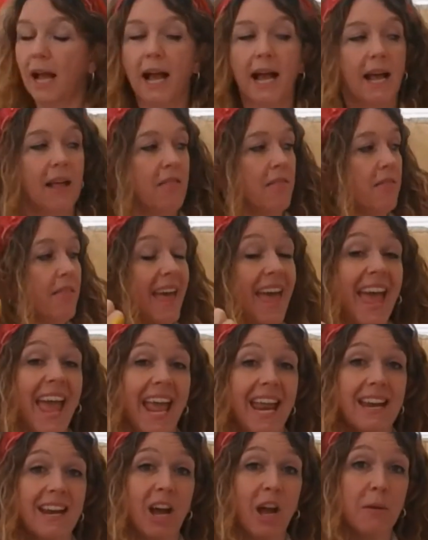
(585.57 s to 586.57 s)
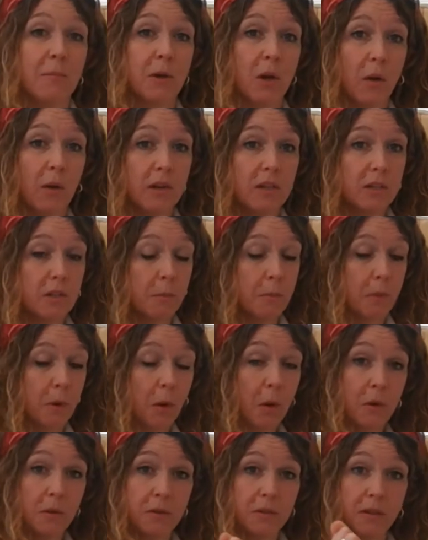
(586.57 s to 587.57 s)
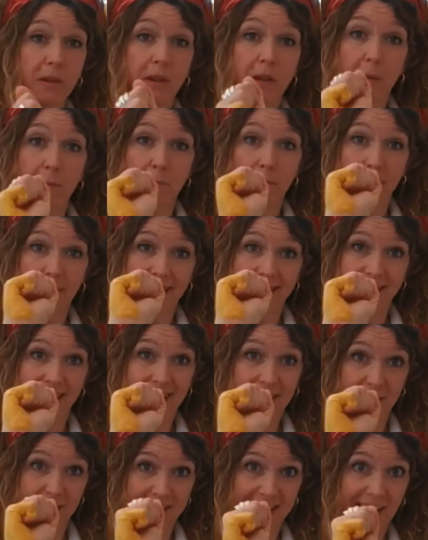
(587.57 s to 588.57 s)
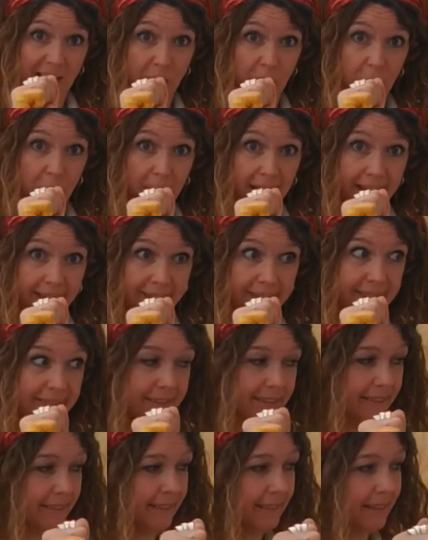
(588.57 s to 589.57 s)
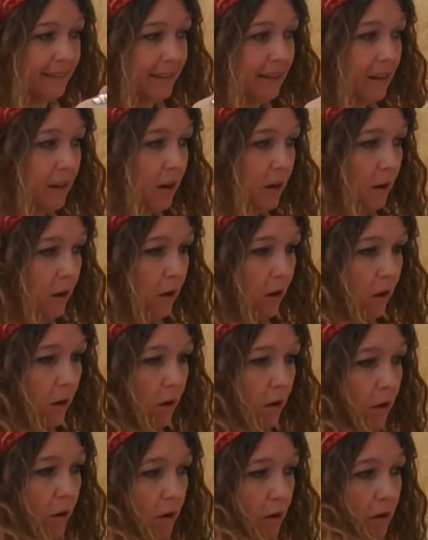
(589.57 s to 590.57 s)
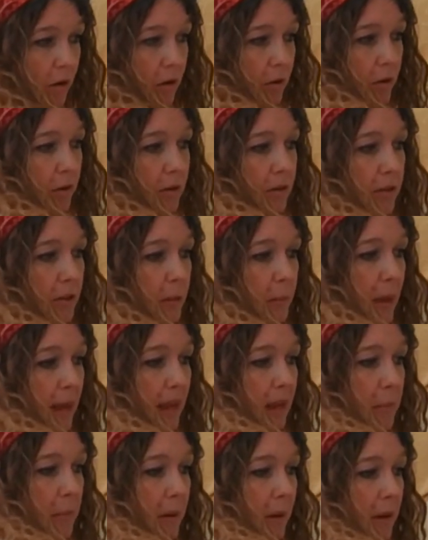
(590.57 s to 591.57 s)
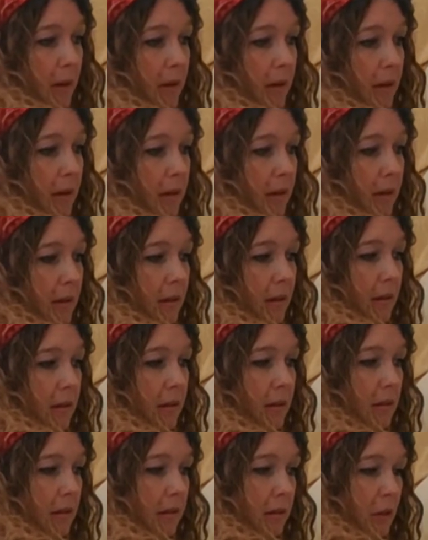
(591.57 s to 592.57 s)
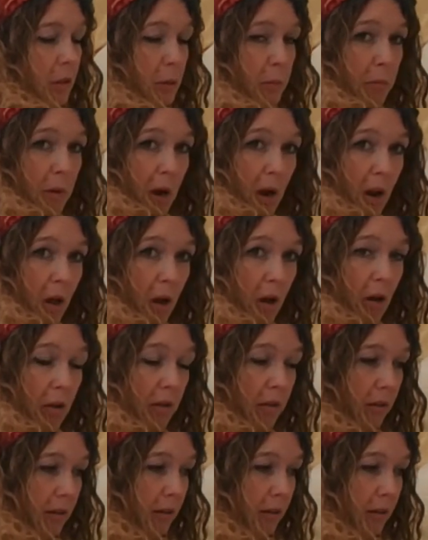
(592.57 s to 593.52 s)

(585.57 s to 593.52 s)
then. And then I'm going to put my yellow hand on the paper. Flop.